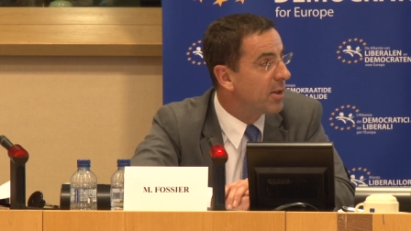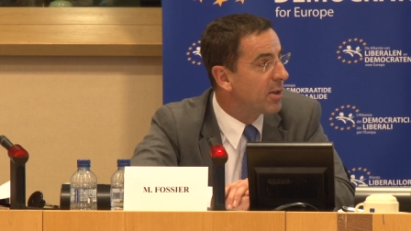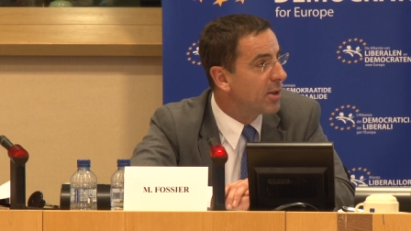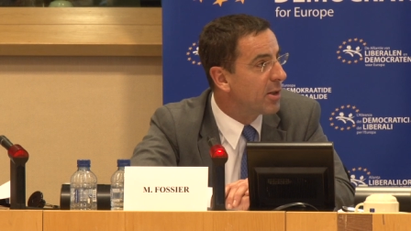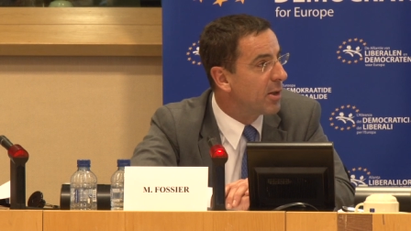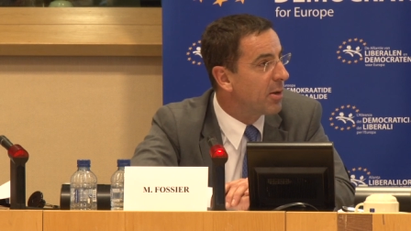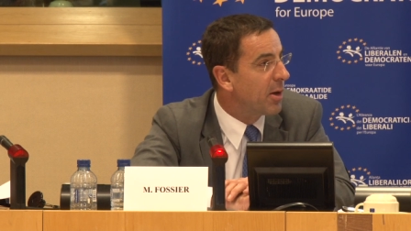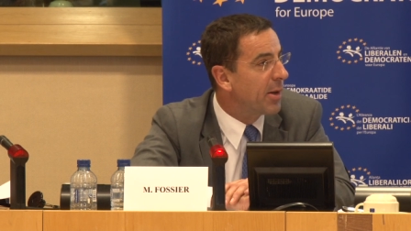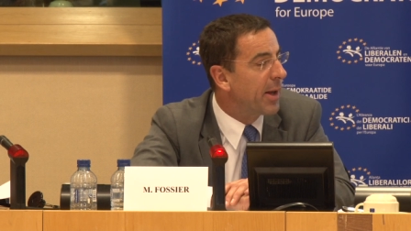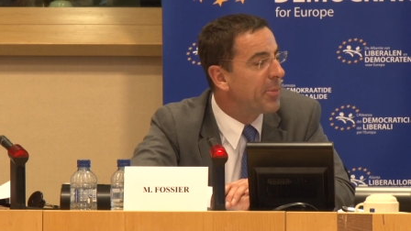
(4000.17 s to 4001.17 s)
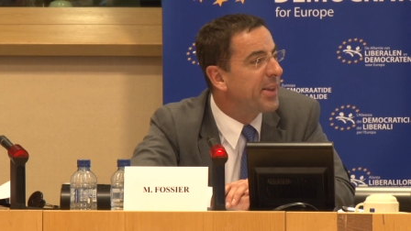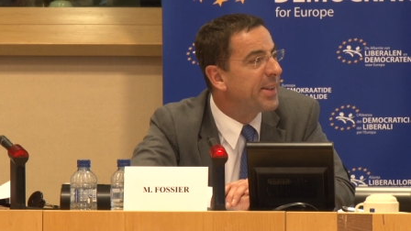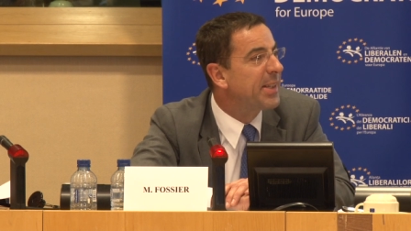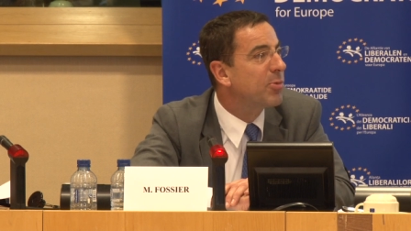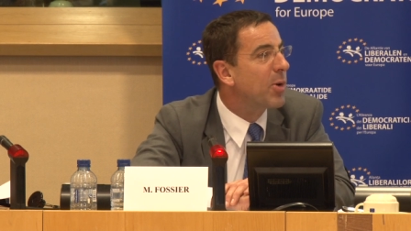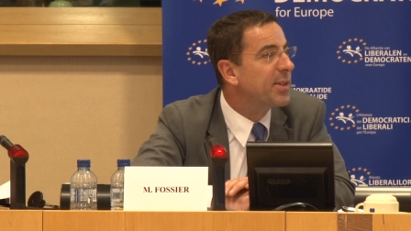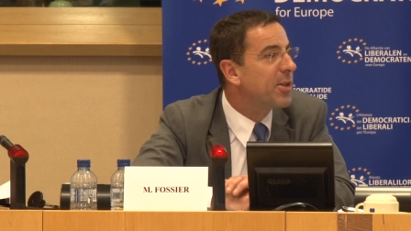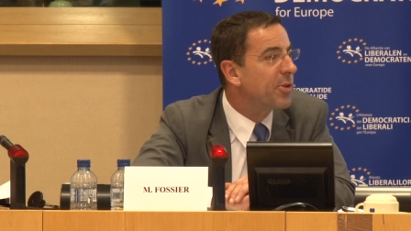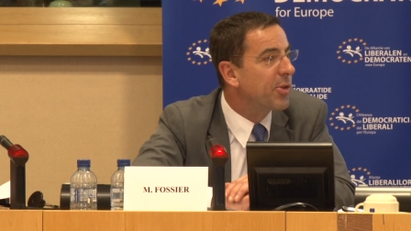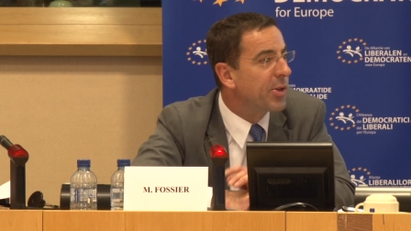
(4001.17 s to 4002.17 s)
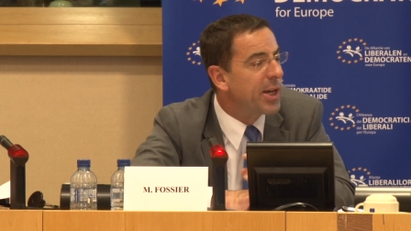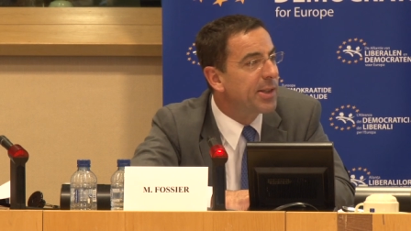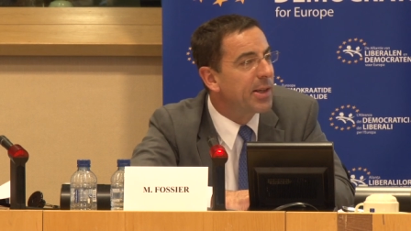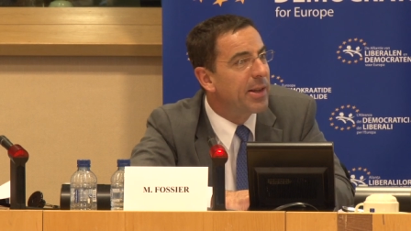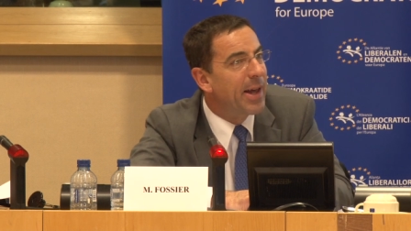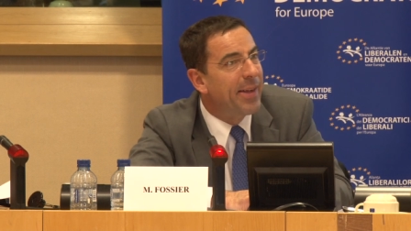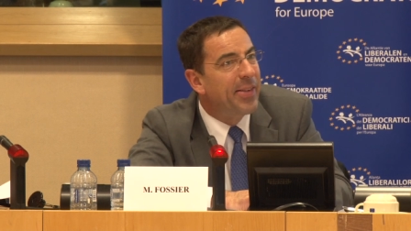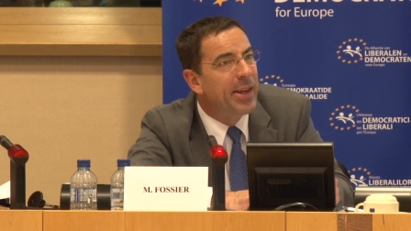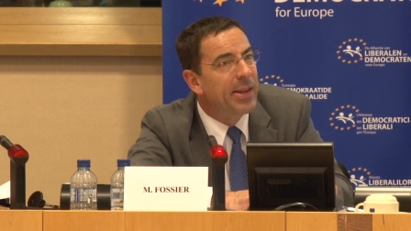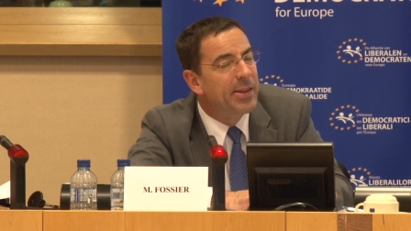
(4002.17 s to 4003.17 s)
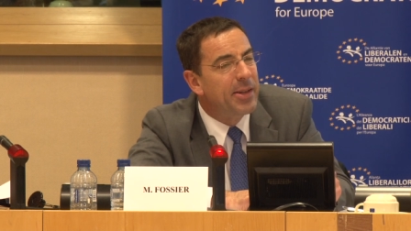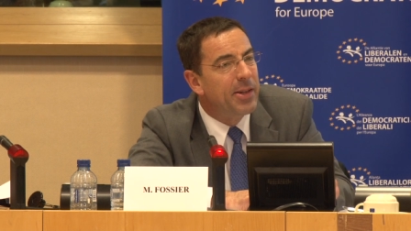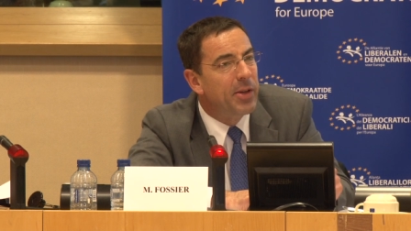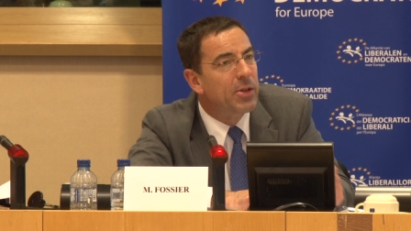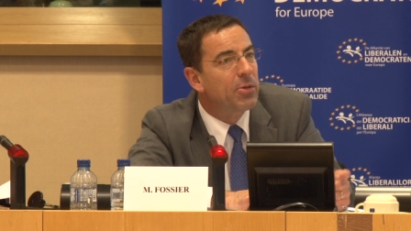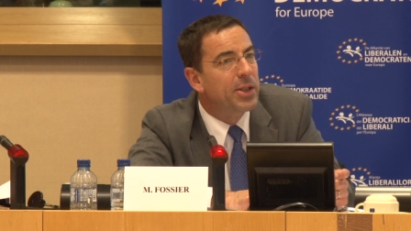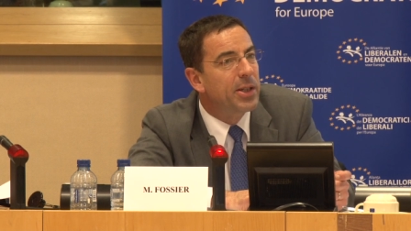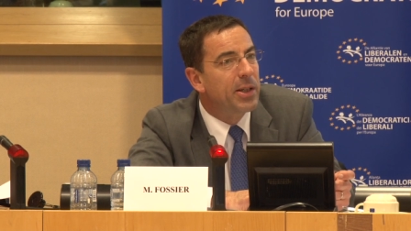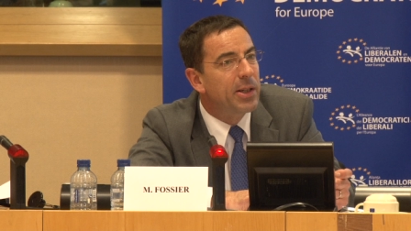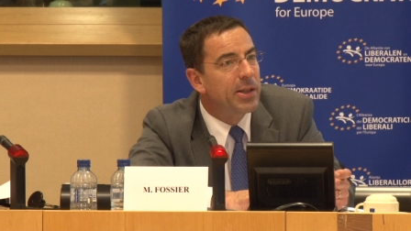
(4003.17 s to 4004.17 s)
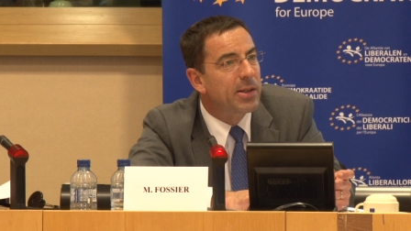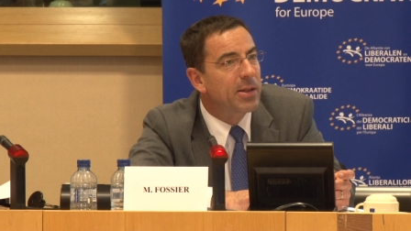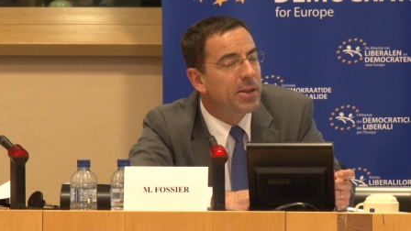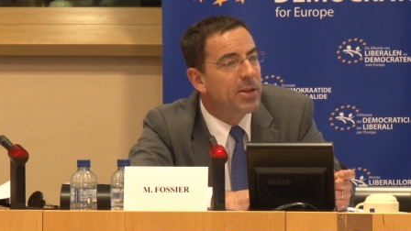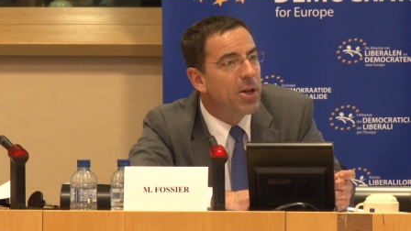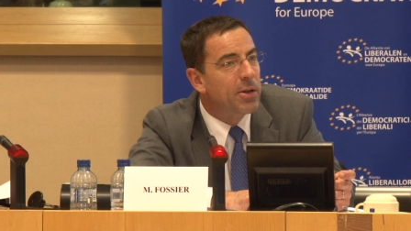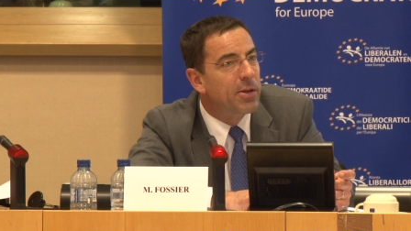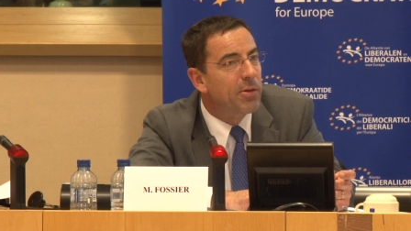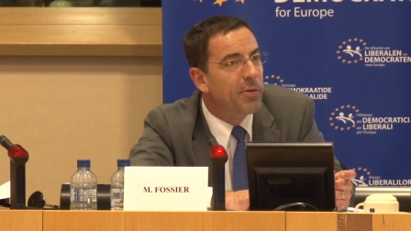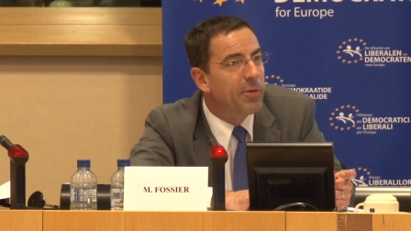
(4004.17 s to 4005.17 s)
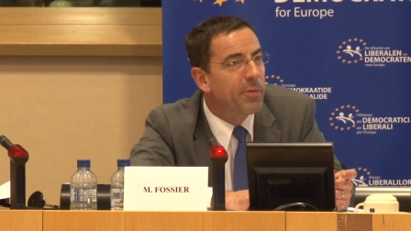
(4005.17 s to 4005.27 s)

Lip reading: I mean, this was not the case. And I think the difficulty is not,